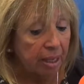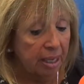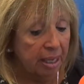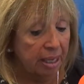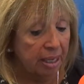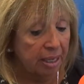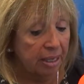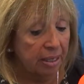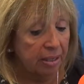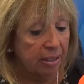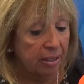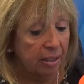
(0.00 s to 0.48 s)

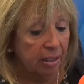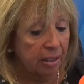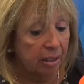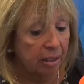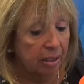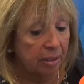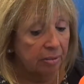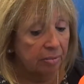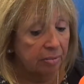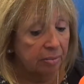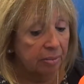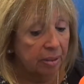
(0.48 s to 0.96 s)

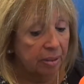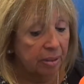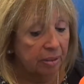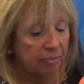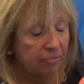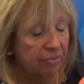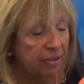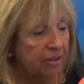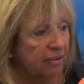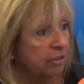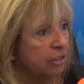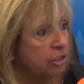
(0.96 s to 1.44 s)
a
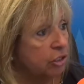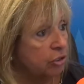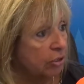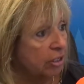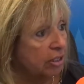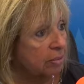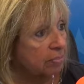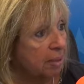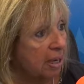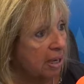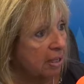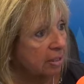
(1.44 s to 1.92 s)
very
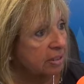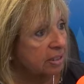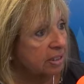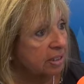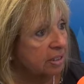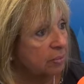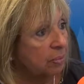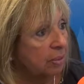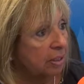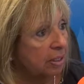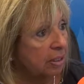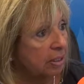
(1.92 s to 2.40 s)
strict
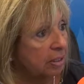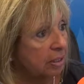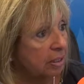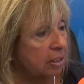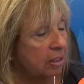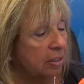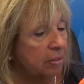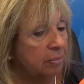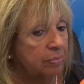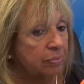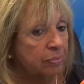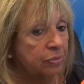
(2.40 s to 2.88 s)
policy when it
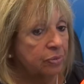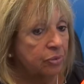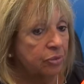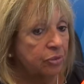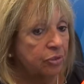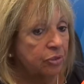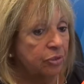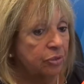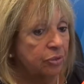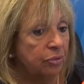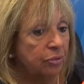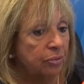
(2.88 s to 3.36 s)
comes
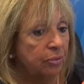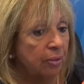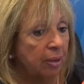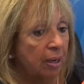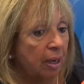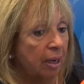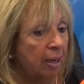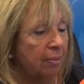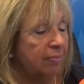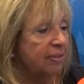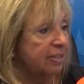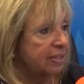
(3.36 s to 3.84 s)
to,
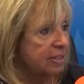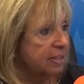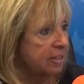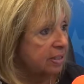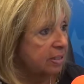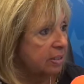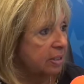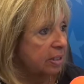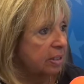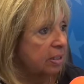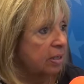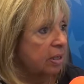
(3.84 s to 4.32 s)

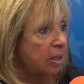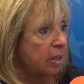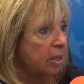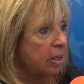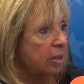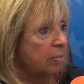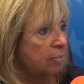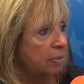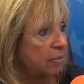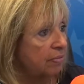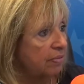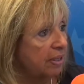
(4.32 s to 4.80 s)
obviously,
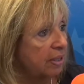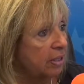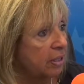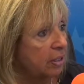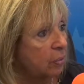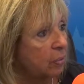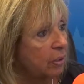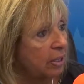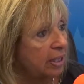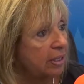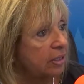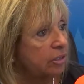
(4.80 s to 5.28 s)

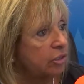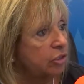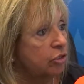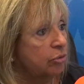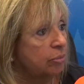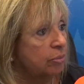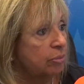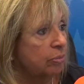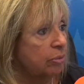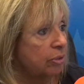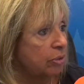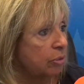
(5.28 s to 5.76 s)
prevailing
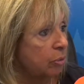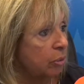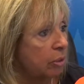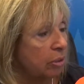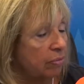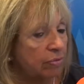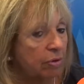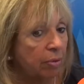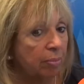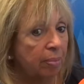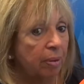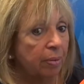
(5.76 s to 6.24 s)
wage with all
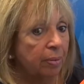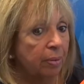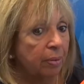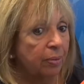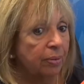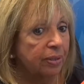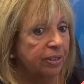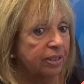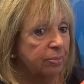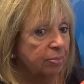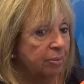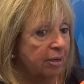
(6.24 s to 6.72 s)
of our public
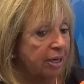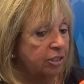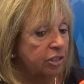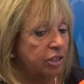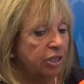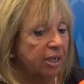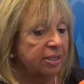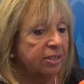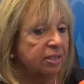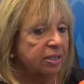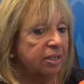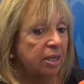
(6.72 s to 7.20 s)
works
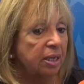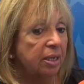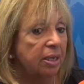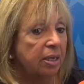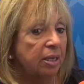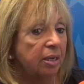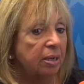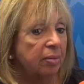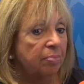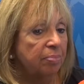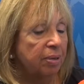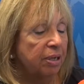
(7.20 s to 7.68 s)
projects,
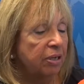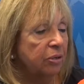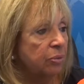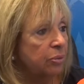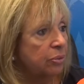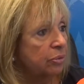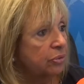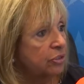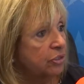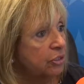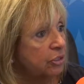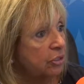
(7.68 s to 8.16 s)
but
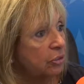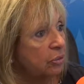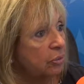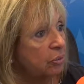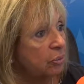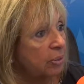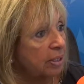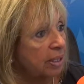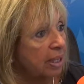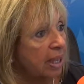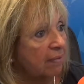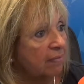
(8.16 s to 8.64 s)
also
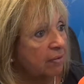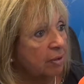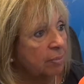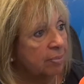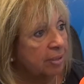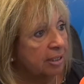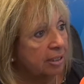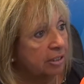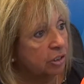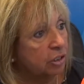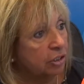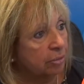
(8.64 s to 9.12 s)
we have an
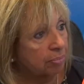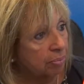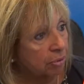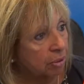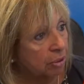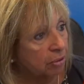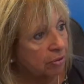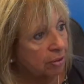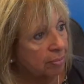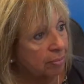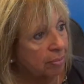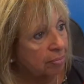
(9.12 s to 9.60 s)
apprenticeship
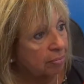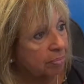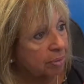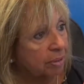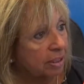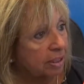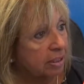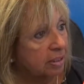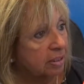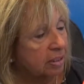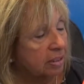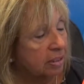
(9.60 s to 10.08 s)
program in
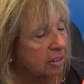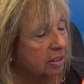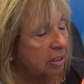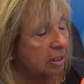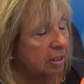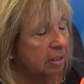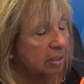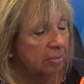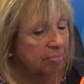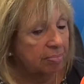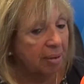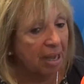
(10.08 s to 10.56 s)
place,
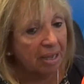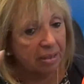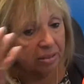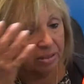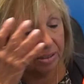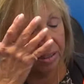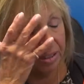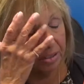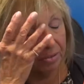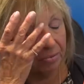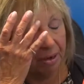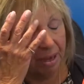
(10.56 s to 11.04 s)

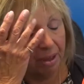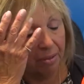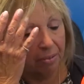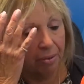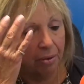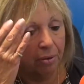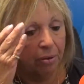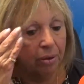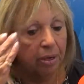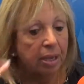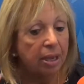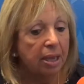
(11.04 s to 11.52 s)
policy
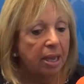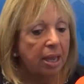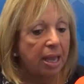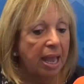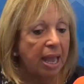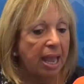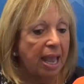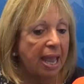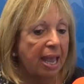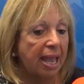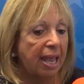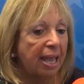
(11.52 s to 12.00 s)
rather.
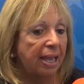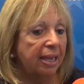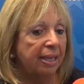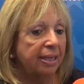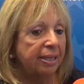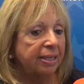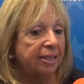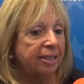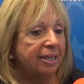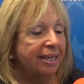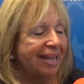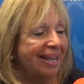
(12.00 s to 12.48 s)

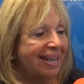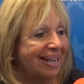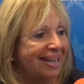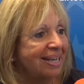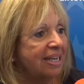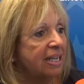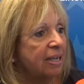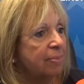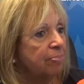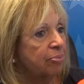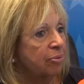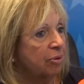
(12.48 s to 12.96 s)
And
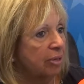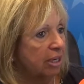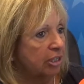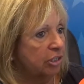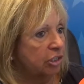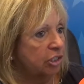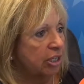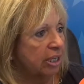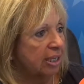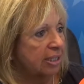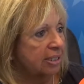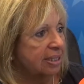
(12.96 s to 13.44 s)
any
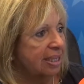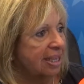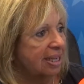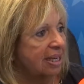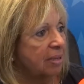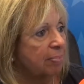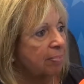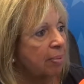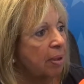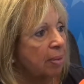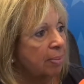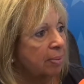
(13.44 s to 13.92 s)
project,
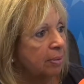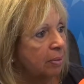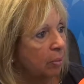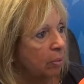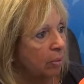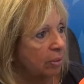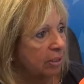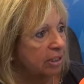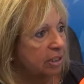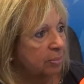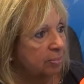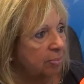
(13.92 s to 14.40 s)
any public
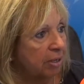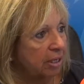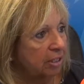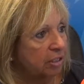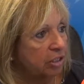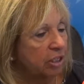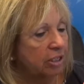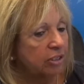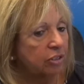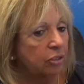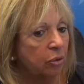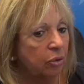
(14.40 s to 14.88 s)
works
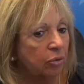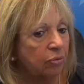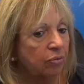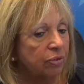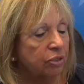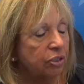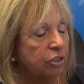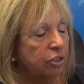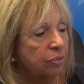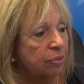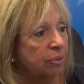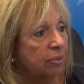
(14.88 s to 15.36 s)
project
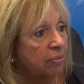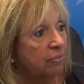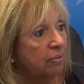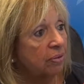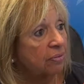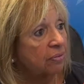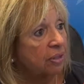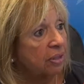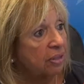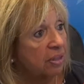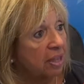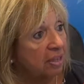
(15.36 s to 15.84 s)
over
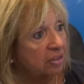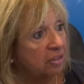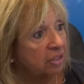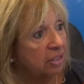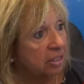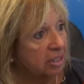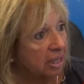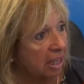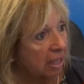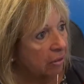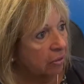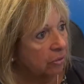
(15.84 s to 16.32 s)

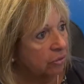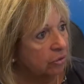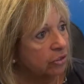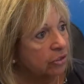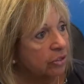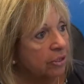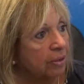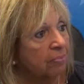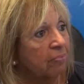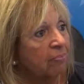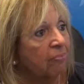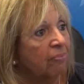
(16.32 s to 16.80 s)

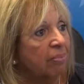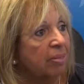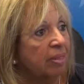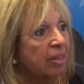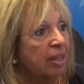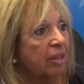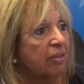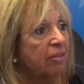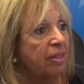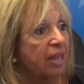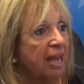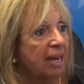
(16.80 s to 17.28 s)

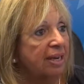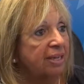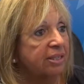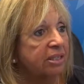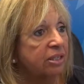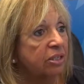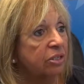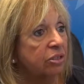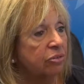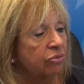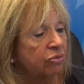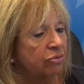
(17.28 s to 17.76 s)
$250,000, that
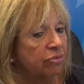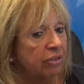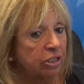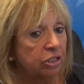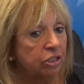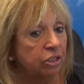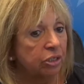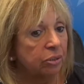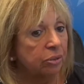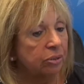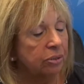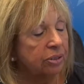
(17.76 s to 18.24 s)
is the
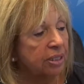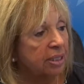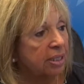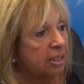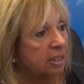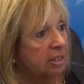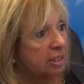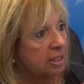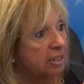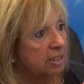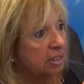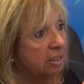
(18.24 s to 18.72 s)
threshold, and
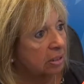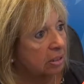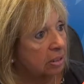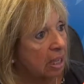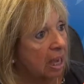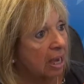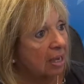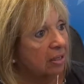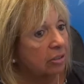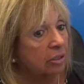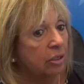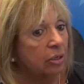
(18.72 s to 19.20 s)
it is a
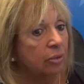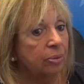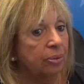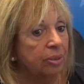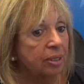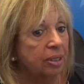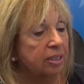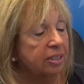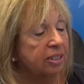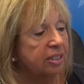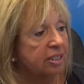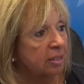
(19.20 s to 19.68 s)
lot lower
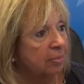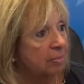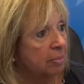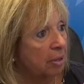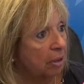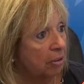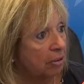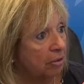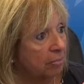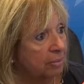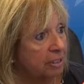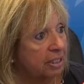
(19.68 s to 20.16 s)
than some
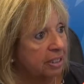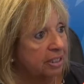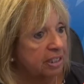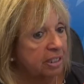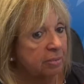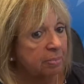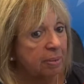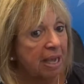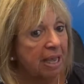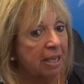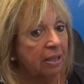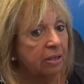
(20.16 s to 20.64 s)
other
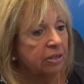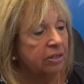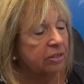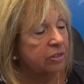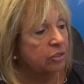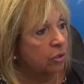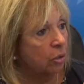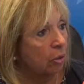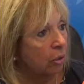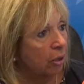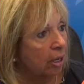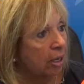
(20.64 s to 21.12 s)

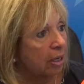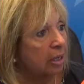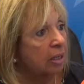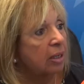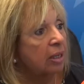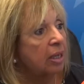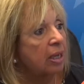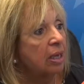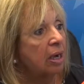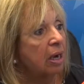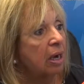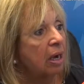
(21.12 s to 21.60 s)
municipalities are.
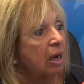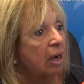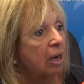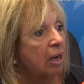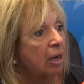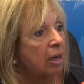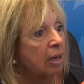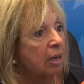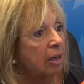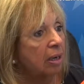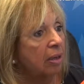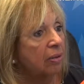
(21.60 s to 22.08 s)

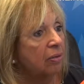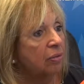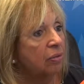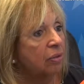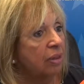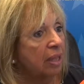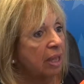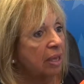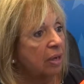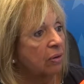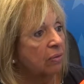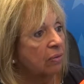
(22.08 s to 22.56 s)

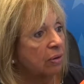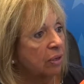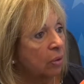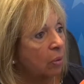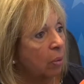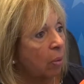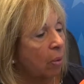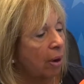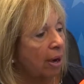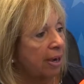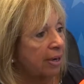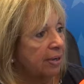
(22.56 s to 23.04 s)
They are
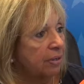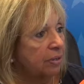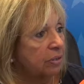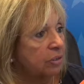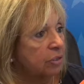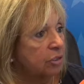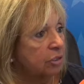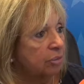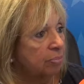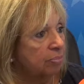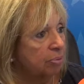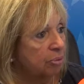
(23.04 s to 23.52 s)

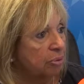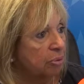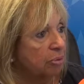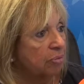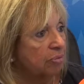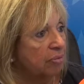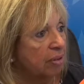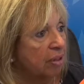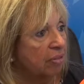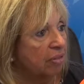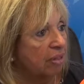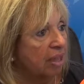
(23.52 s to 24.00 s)
required to
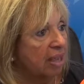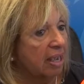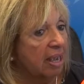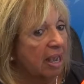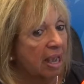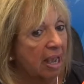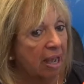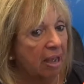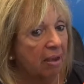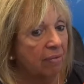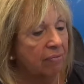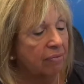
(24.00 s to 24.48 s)
prove that they
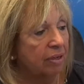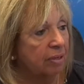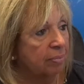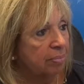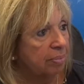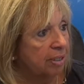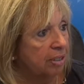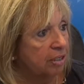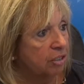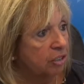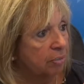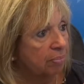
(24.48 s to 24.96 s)
have an
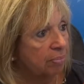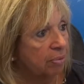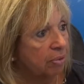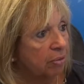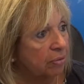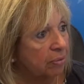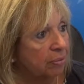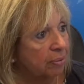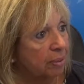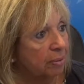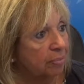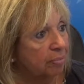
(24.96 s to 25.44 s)
apprenticeship
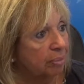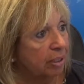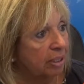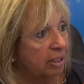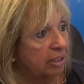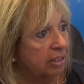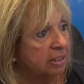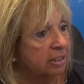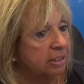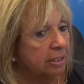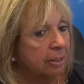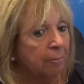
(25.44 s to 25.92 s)
program in
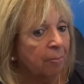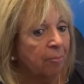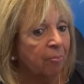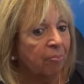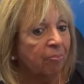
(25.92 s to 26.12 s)
place.